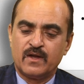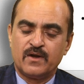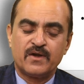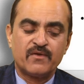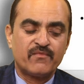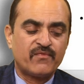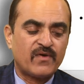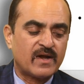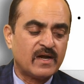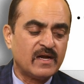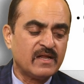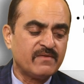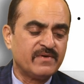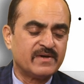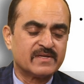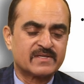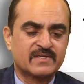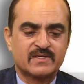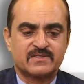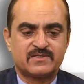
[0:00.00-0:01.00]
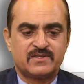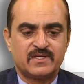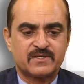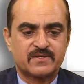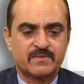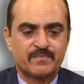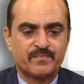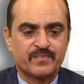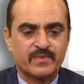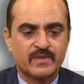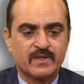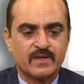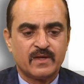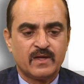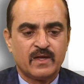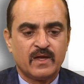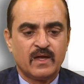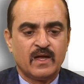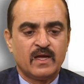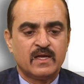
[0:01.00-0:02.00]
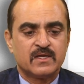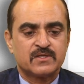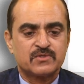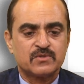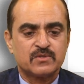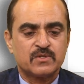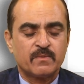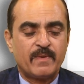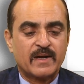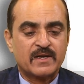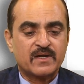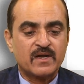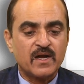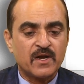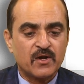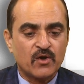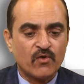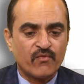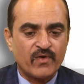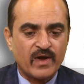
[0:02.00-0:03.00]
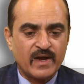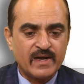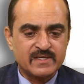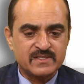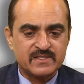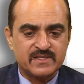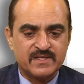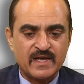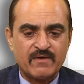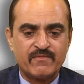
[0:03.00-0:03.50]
Now finally we discuss this. So the bacterial endophytes